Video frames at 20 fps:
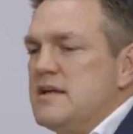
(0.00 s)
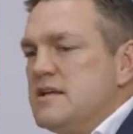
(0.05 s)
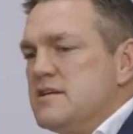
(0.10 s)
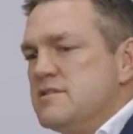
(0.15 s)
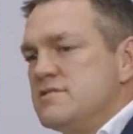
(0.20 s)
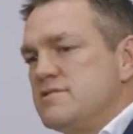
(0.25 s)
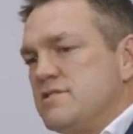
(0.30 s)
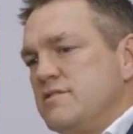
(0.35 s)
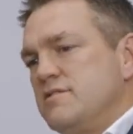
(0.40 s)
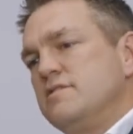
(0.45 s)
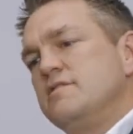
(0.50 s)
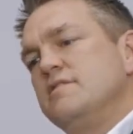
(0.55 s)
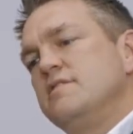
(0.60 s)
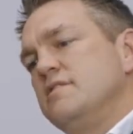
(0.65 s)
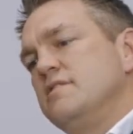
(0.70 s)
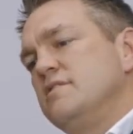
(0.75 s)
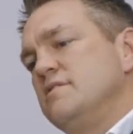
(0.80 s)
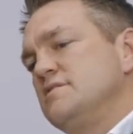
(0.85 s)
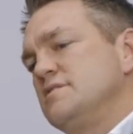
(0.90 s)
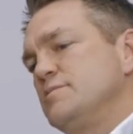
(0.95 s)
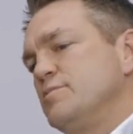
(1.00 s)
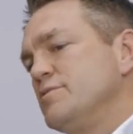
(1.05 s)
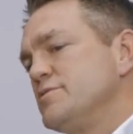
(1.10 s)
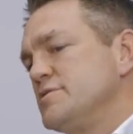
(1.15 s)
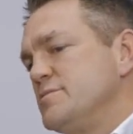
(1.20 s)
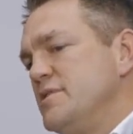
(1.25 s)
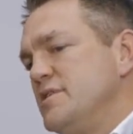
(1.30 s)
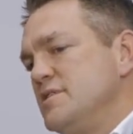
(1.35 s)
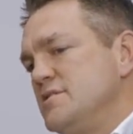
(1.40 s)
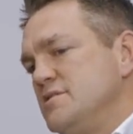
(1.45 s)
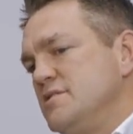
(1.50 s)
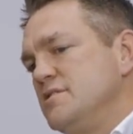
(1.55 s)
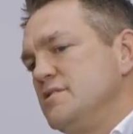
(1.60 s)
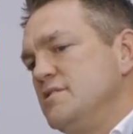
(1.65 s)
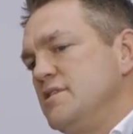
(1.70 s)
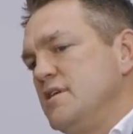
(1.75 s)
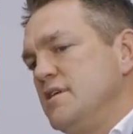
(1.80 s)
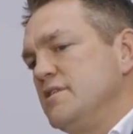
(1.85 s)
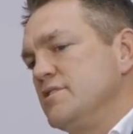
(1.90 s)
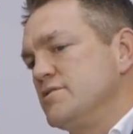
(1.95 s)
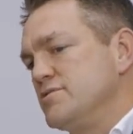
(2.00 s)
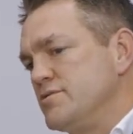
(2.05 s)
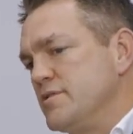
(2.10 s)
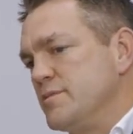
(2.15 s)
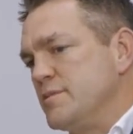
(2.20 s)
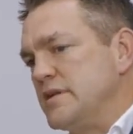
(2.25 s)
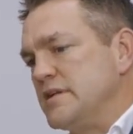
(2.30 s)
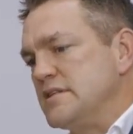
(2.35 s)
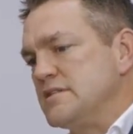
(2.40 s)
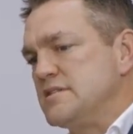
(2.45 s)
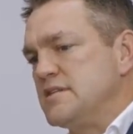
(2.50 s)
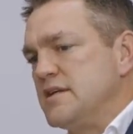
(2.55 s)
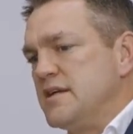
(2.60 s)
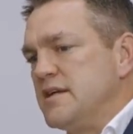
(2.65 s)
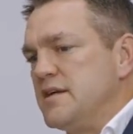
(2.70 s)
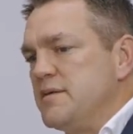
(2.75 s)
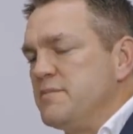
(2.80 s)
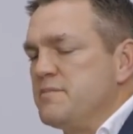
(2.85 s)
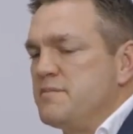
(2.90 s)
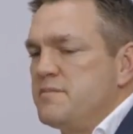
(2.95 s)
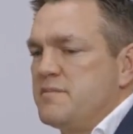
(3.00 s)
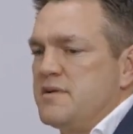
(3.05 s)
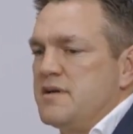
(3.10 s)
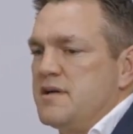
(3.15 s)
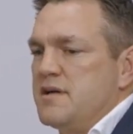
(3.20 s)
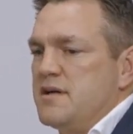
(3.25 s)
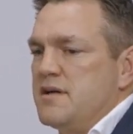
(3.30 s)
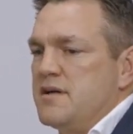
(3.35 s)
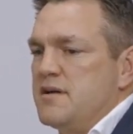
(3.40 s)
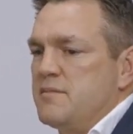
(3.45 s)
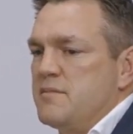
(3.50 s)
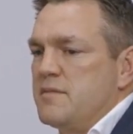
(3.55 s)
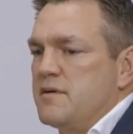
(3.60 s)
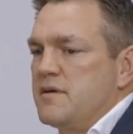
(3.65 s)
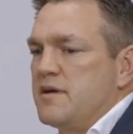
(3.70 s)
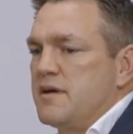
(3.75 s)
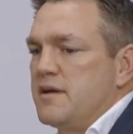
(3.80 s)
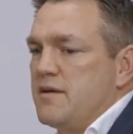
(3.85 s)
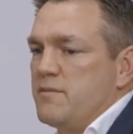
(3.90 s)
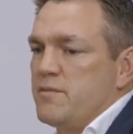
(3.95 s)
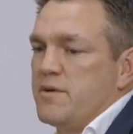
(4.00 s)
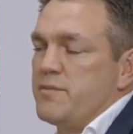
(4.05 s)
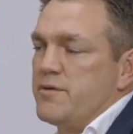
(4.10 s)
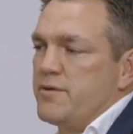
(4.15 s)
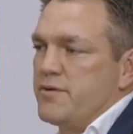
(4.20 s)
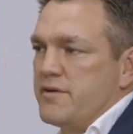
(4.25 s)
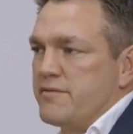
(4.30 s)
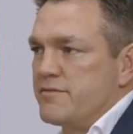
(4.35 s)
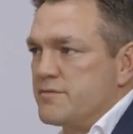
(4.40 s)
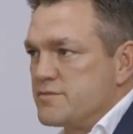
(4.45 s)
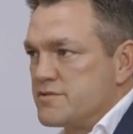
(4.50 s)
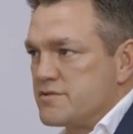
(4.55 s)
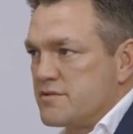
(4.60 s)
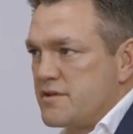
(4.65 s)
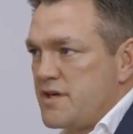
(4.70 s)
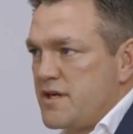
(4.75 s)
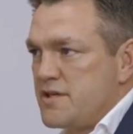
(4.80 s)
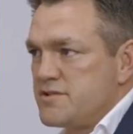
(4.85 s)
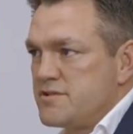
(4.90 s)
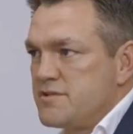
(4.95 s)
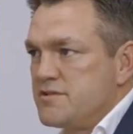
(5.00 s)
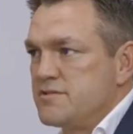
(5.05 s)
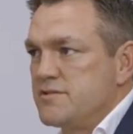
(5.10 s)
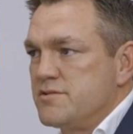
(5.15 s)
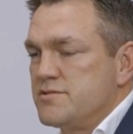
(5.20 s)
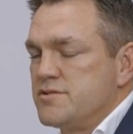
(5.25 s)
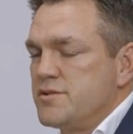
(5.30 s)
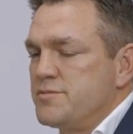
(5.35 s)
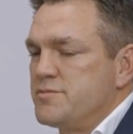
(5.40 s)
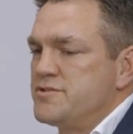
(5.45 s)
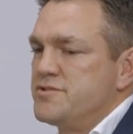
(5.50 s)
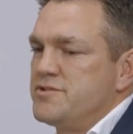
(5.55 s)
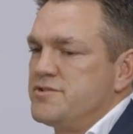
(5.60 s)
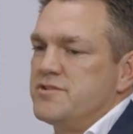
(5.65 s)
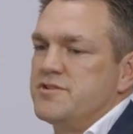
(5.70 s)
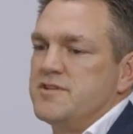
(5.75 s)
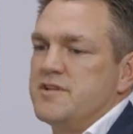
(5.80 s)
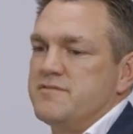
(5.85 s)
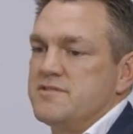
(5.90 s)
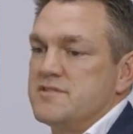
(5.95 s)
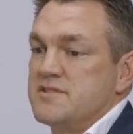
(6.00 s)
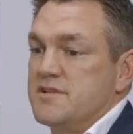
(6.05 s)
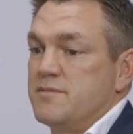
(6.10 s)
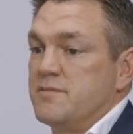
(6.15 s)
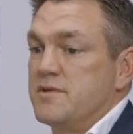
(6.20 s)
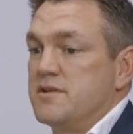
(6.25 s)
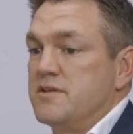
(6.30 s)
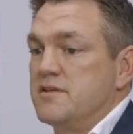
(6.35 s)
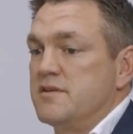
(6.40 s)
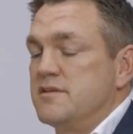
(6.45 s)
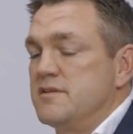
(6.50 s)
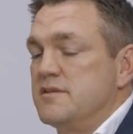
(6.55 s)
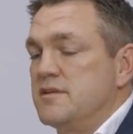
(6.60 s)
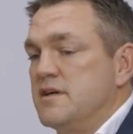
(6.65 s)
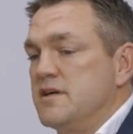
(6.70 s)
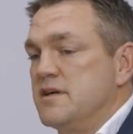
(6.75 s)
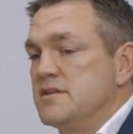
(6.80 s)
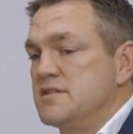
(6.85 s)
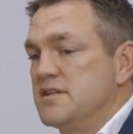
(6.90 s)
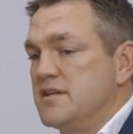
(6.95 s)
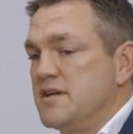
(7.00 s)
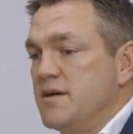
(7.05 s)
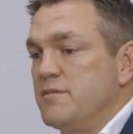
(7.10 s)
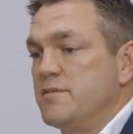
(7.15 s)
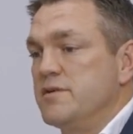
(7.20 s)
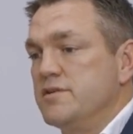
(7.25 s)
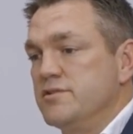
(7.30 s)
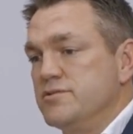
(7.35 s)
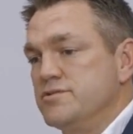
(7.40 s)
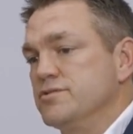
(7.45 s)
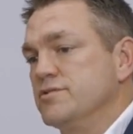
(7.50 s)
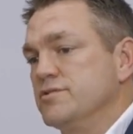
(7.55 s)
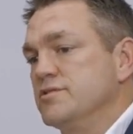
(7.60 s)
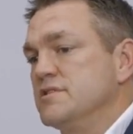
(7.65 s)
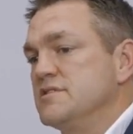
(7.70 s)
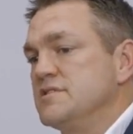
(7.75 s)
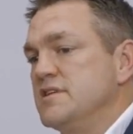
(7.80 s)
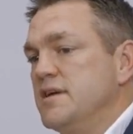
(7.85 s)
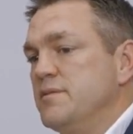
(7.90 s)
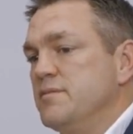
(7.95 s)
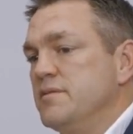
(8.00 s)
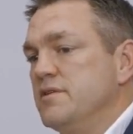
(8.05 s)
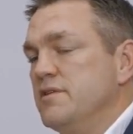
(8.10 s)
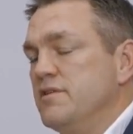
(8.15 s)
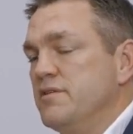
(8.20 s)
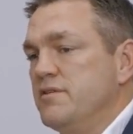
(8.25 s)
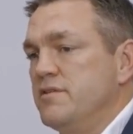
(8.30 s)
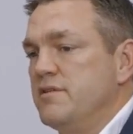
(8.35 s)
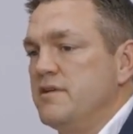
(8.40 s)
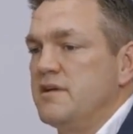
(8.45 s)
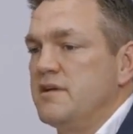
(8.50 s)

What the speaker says: So the sports medicine and extremities team, again, we're building from scratch. So it's an opportunity for someone to come in and join a team and learn